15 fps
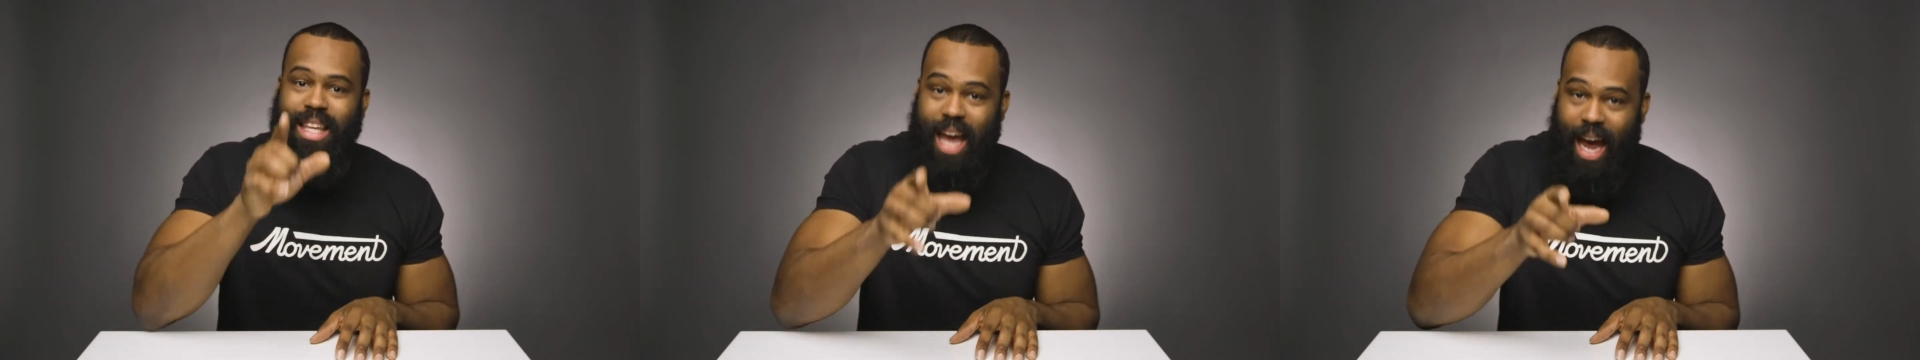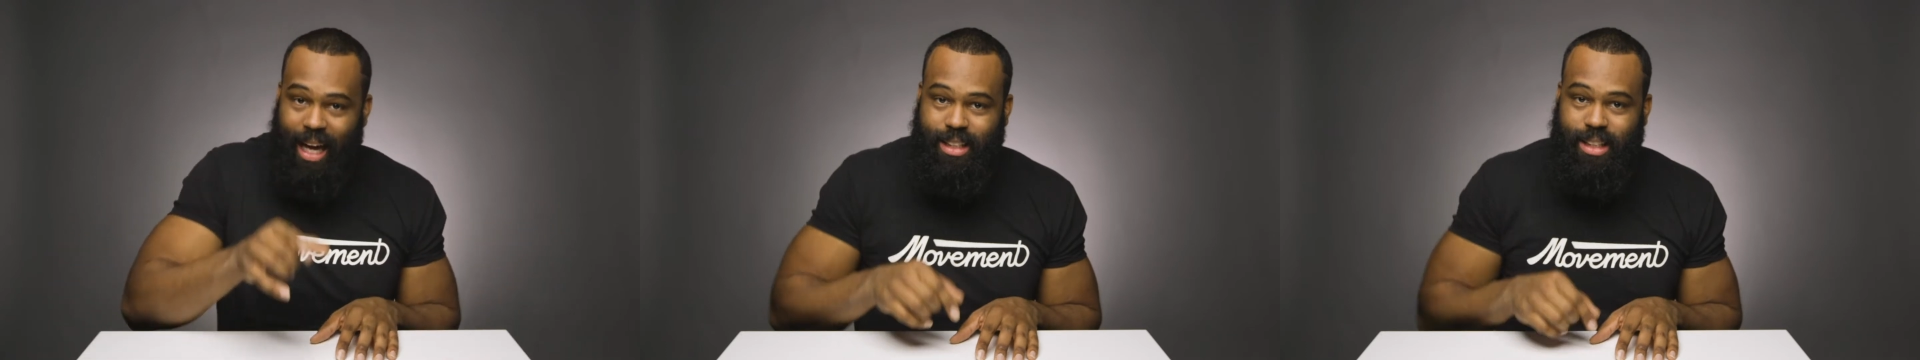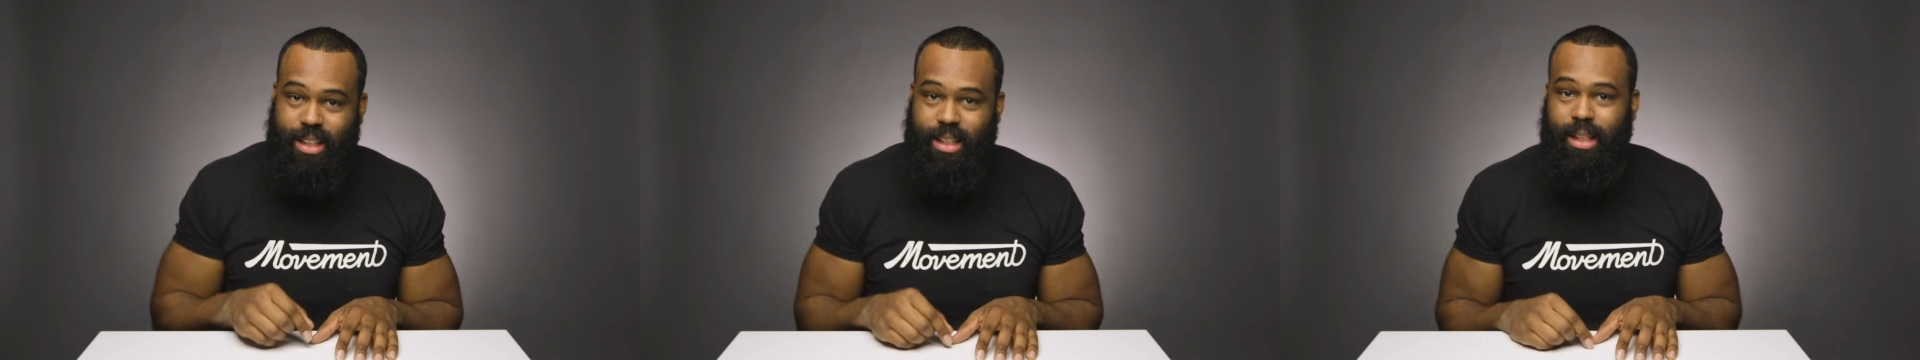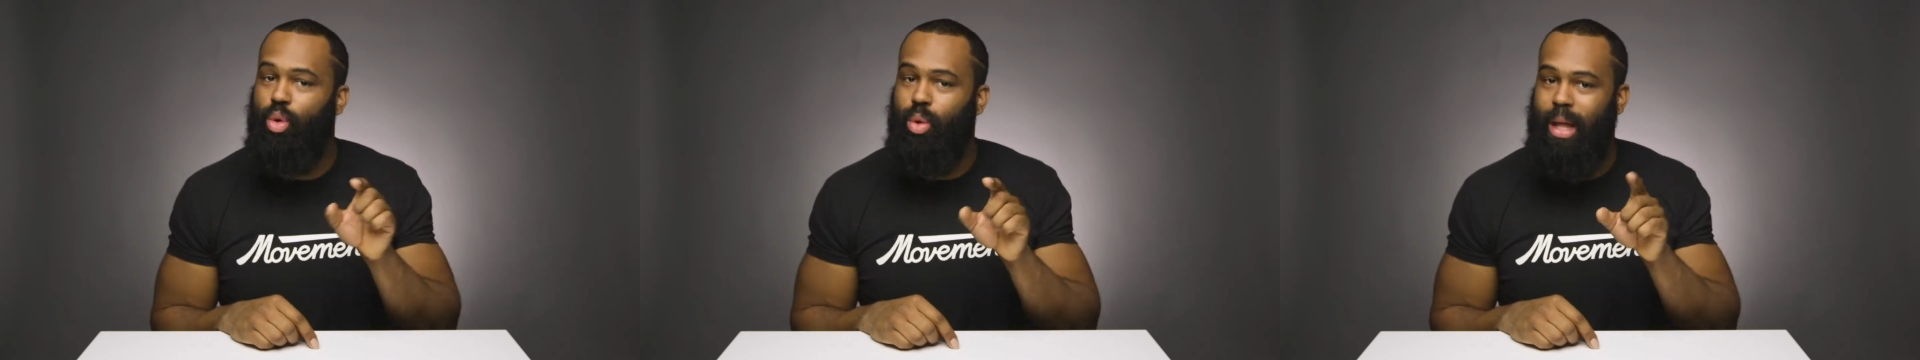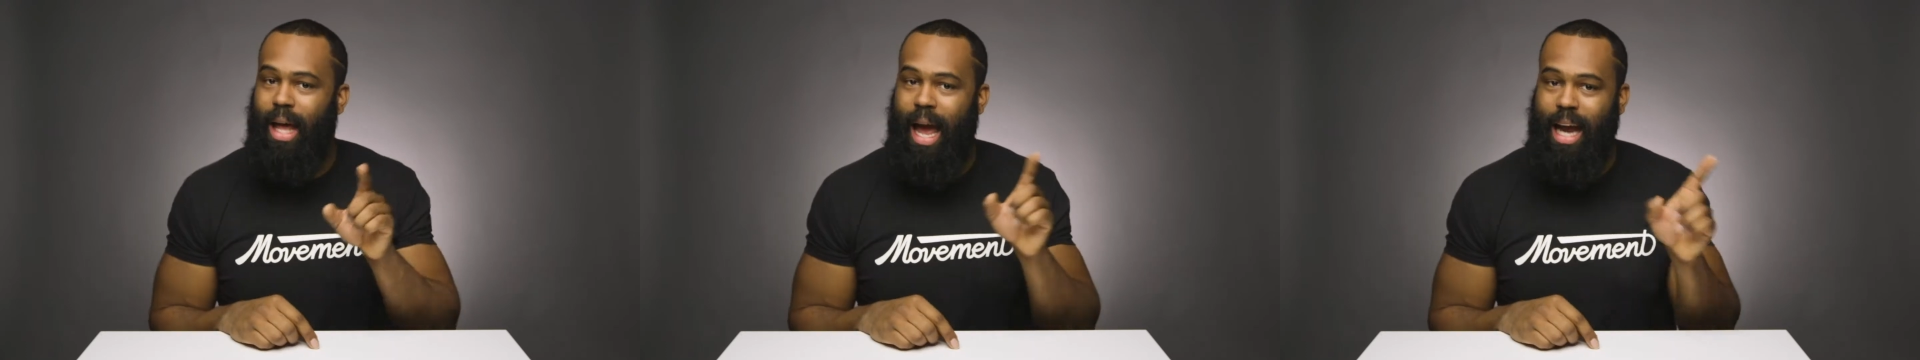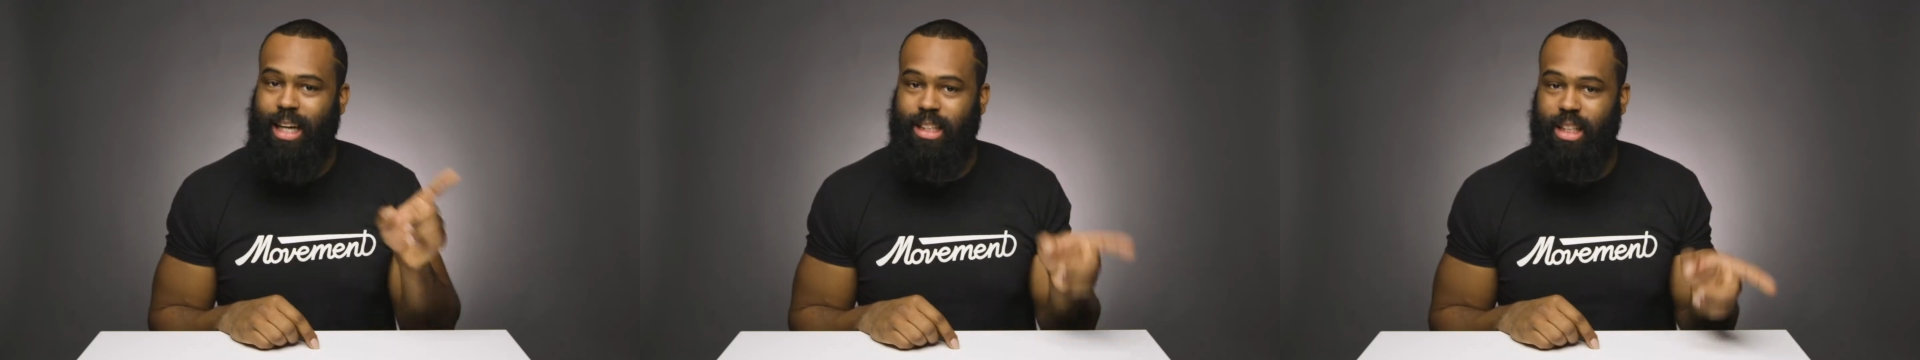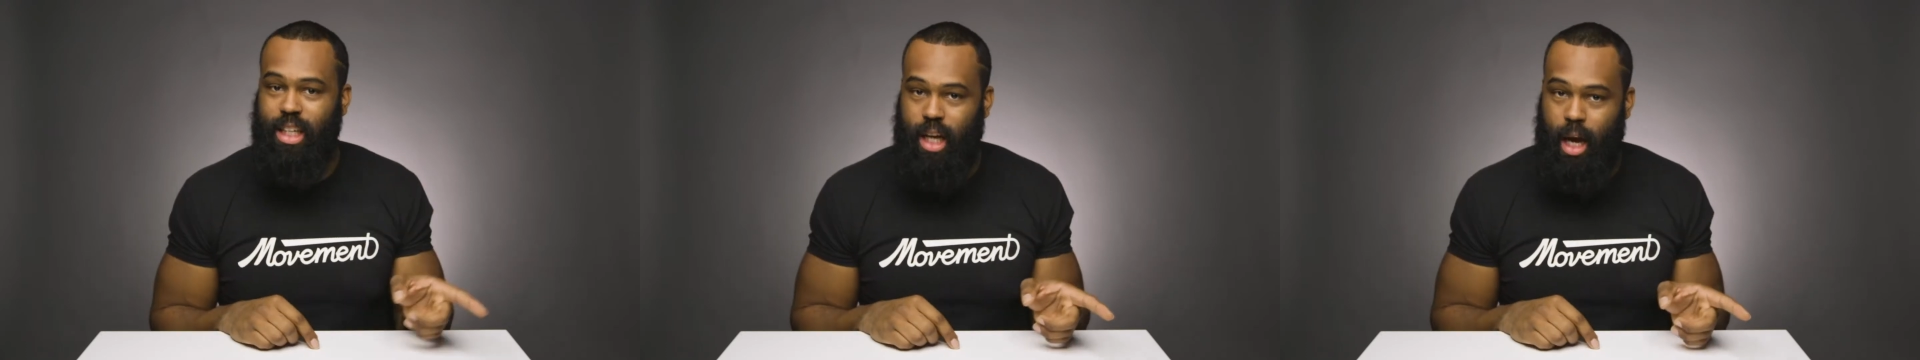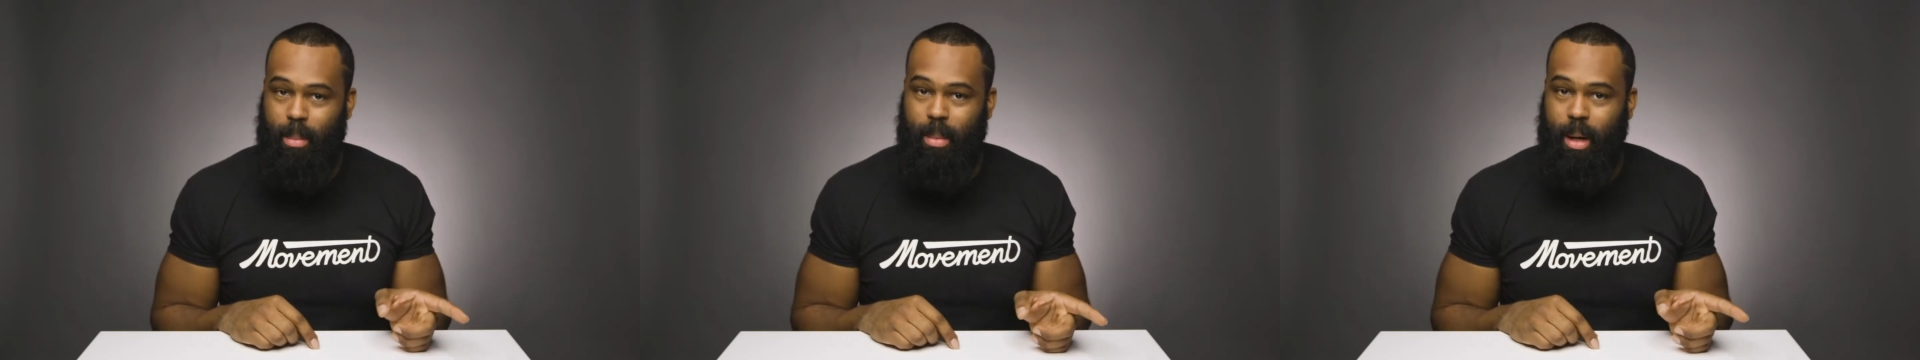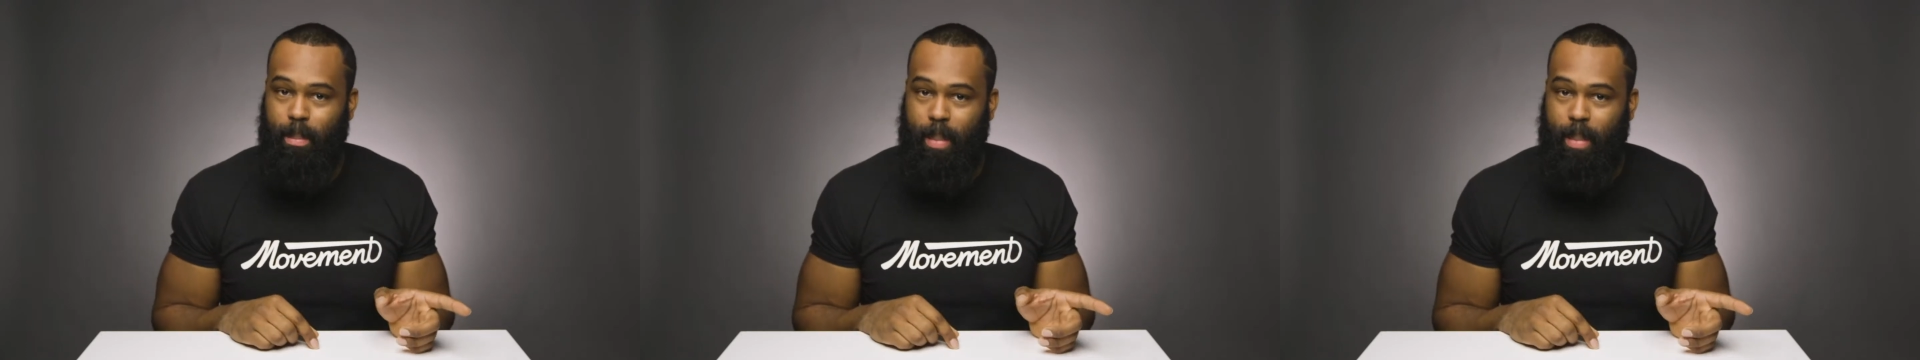Yes. Do they actually come in a